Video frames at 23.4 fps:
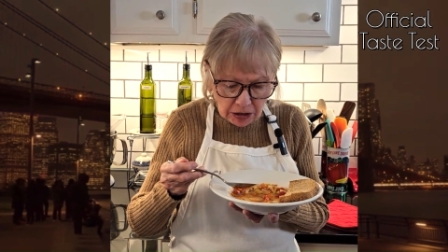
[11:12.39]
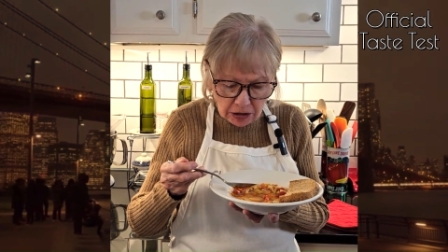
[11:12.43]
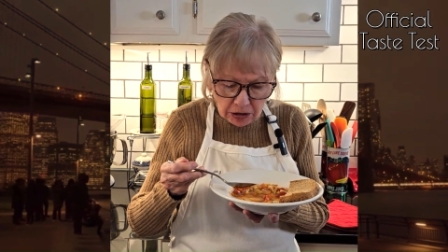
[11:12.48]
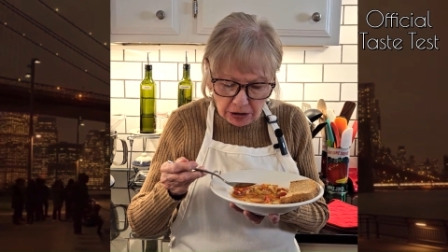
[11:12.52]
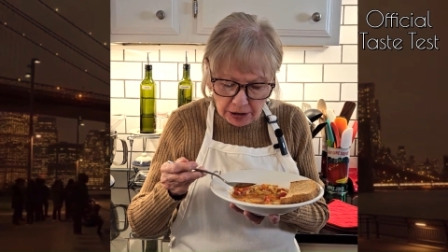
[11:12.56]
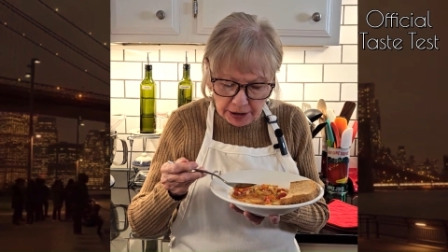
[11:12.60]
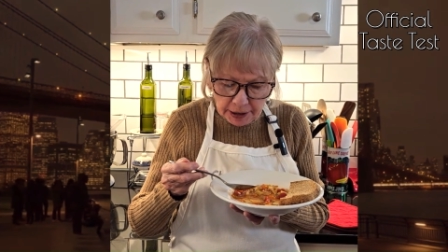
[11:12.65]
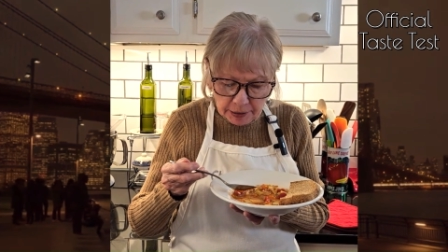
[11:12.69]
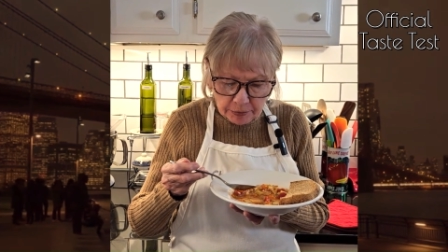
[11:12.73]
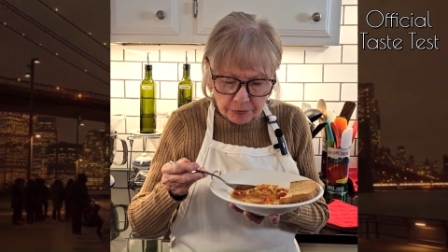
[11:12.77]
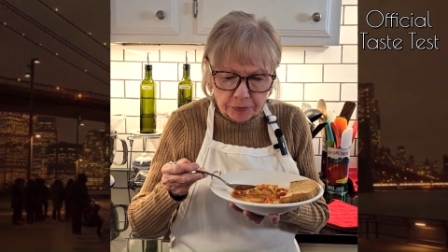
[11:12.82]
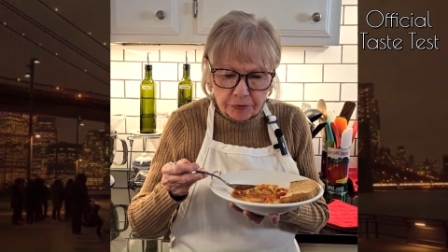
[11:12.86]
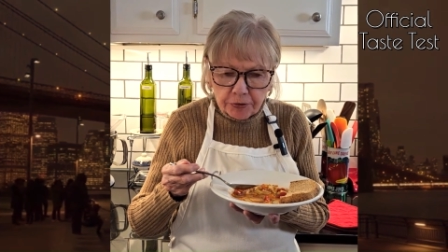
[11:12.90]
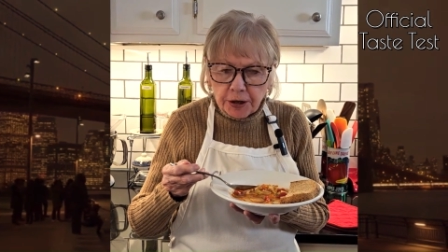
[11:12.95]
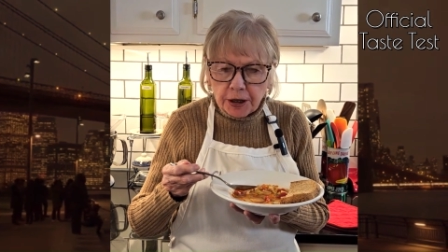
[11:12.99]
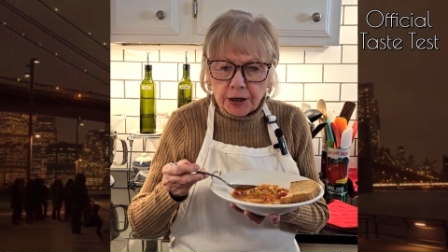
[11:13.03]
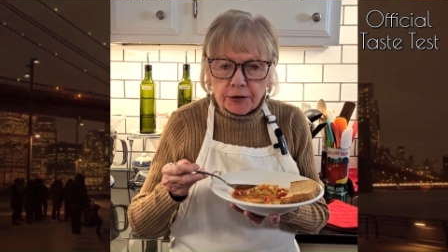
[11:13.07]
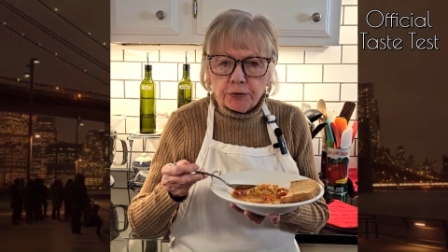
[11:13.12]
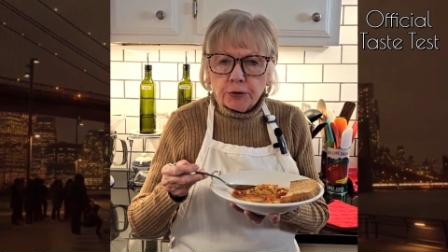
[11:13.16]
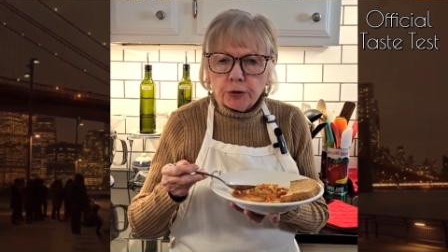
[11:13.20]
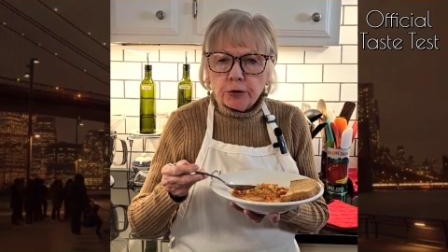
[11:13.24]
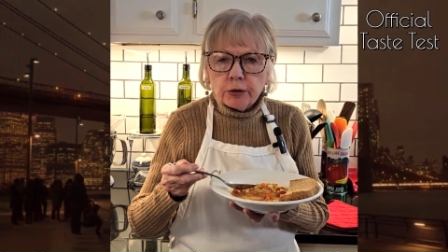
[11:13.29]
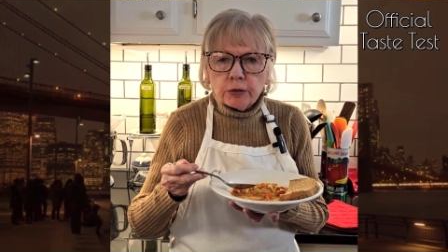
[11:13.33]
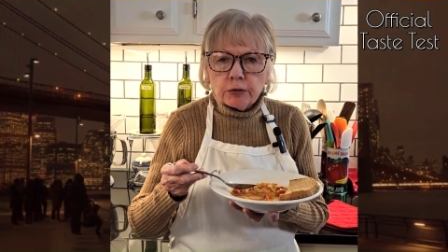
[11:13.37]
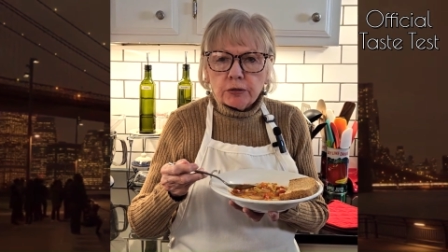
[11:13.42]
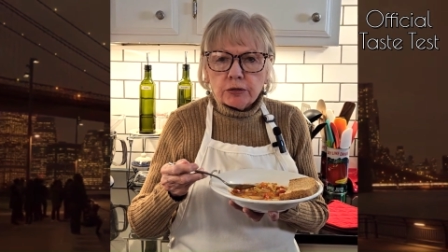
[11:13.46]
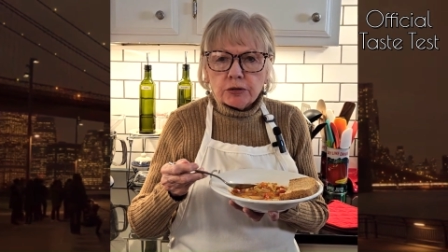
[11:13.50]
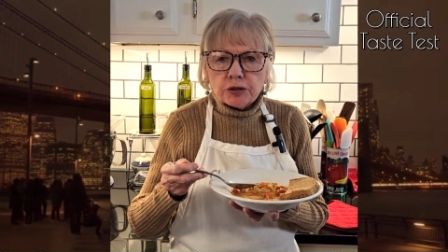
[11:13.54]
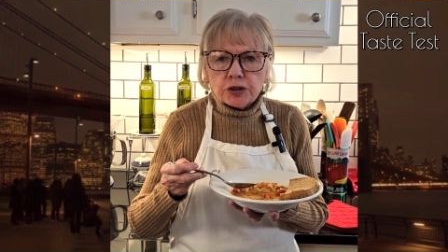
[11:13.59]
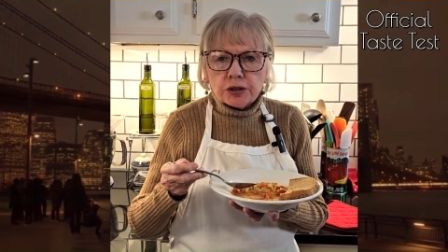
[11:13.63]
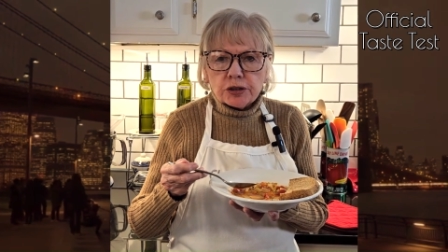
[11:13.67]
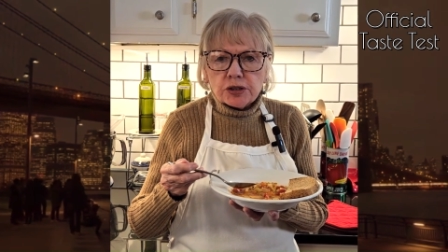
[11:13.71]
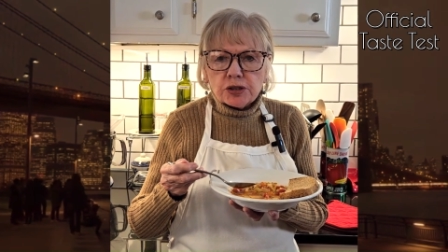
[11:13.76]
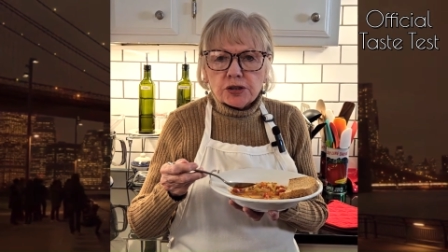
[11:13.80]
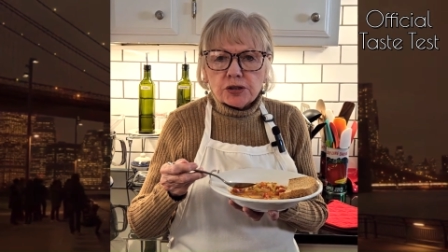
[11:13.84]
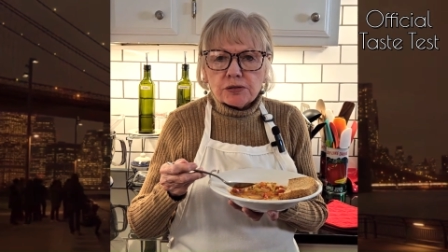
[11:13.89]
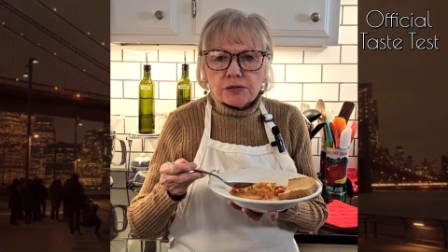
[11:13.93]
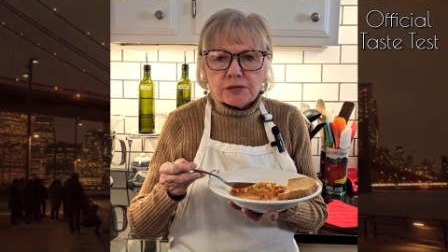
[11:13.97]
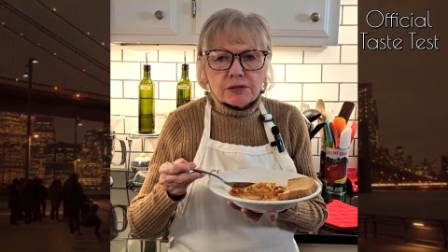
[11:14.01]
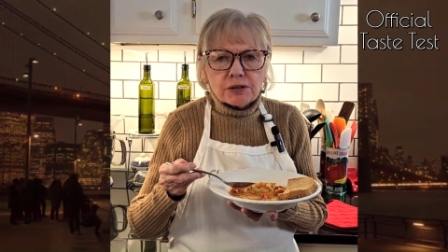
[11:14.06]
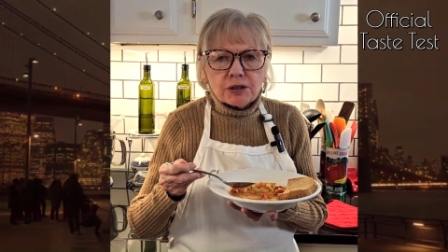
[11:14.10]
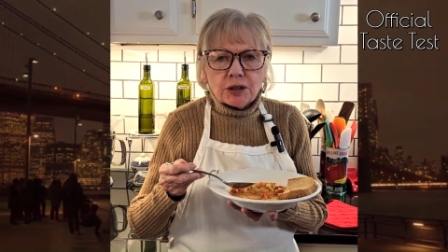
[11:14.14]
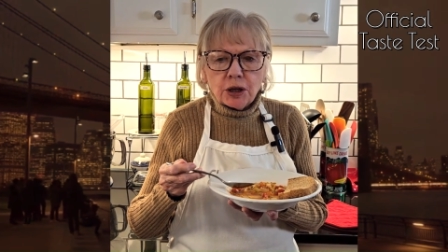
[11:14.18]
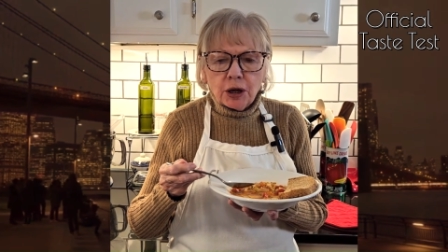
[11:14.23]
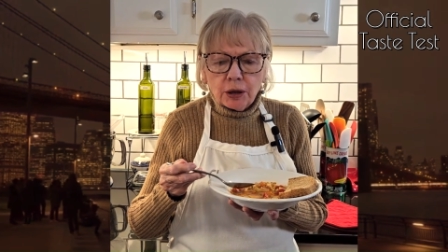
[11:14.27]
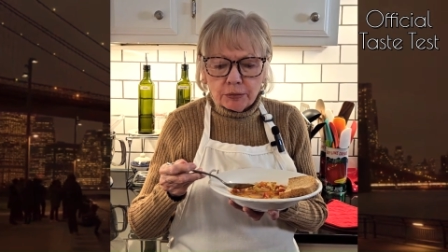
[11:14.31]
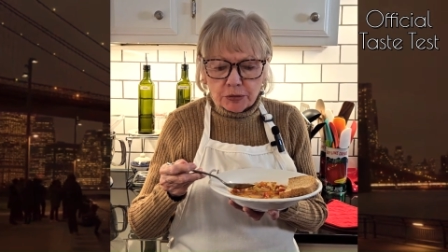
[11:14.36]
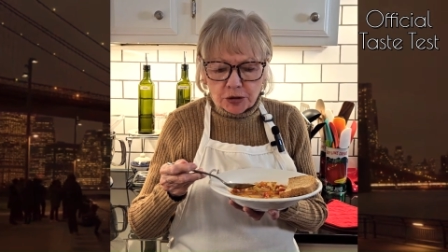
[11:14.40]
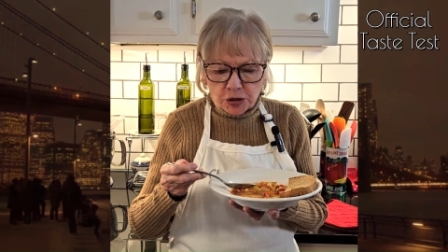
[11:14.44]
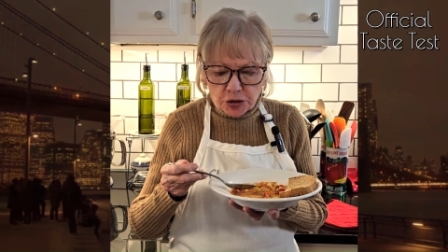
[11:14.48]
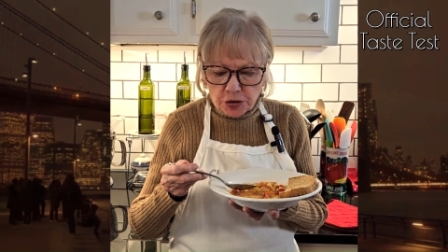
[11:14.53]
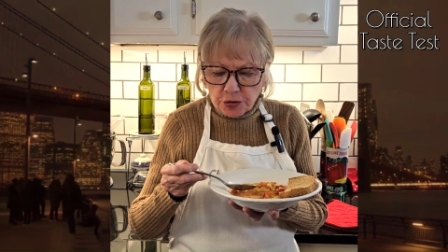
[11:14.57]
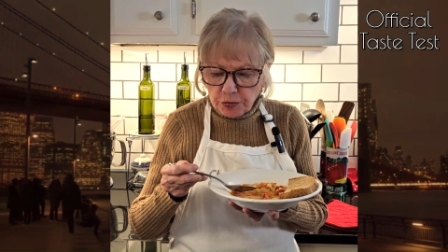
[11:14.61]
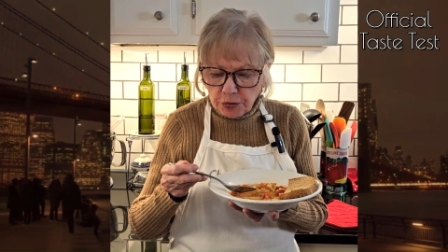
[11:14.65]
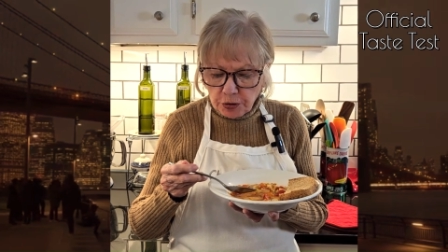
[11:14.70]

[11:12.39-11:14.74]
clam flavor just comes